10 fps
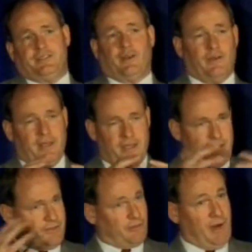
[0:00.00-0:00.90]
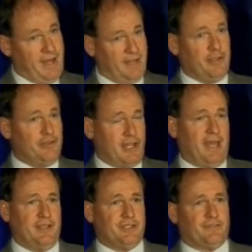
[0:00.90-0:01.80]
So it's creating new
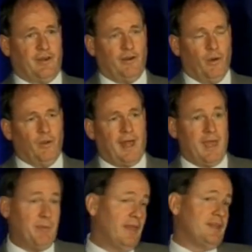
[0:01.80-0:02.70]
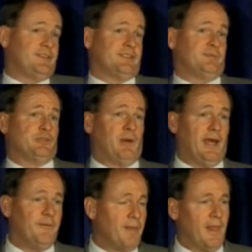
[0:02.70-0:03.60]
challenges for our whole liability system as
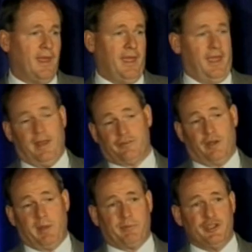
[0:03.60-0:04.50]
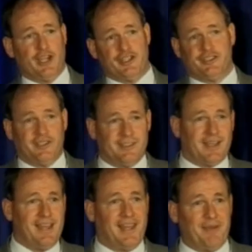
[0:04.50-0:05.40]
well. And it's going to be up to judges to
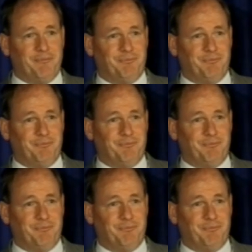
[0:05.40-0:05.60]
decide that.